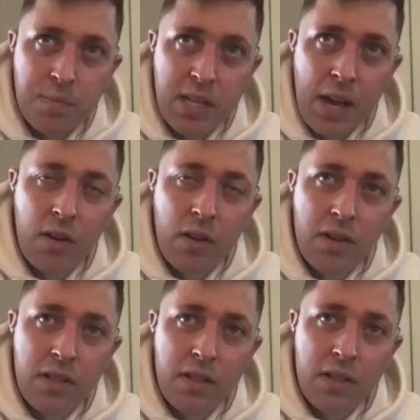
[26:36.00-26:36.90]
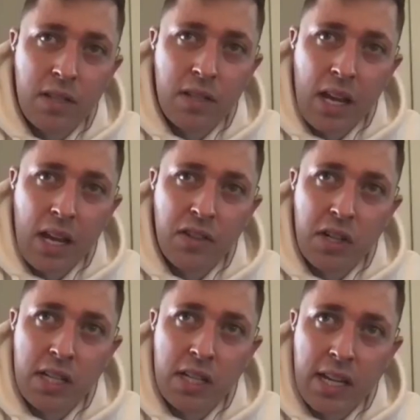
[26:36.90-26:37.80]
seven of us, and then it turned
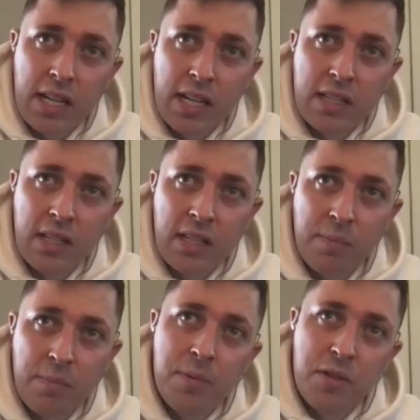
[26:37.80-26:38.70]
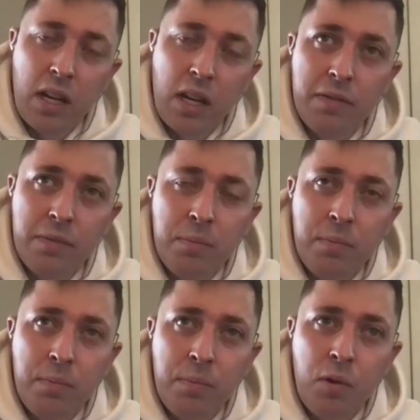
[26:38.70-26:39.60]
into six, and people just kind of
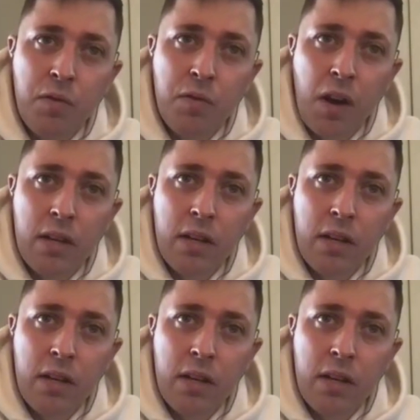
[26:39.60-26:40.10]
move on.